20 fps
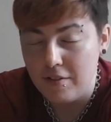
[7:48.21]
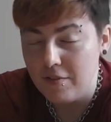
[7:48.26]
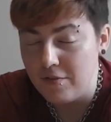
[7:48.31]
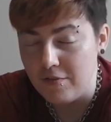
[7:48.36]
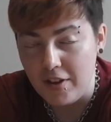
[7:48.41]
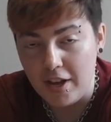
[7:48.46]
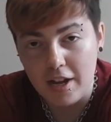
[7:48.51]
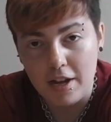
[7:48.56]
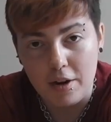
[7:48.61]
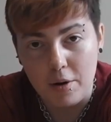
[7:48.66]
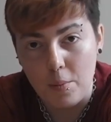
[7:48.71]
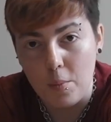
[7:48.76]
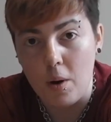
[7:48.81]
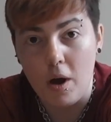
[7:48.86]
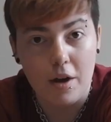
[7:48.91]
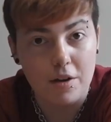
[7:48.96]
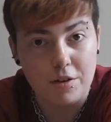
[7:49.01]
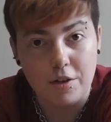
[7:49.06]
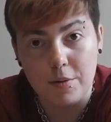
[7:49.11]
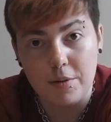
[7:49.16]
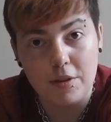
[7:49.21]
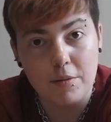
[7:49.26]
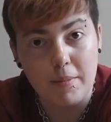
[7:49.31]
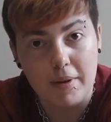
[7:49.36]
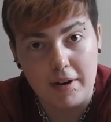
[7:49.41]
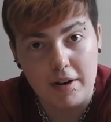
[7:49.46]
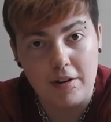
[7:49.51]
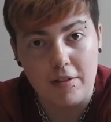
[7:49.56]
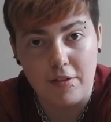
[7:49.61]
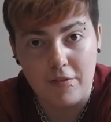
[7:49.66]
Finn, why aren't you in the
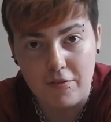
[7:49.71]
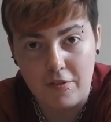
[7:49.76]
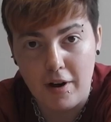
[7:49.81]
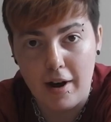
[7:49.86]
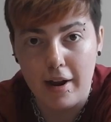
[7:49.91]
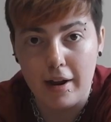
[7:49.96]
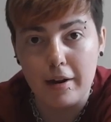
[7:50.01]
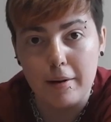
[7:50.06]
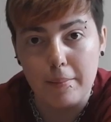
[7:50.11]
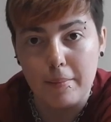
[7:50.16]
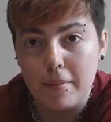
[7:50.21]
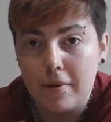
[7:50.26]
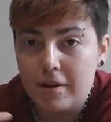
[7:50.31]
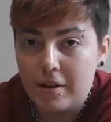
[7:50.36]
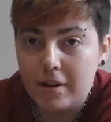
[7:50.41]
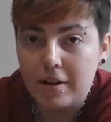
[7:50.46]
middle of the frame?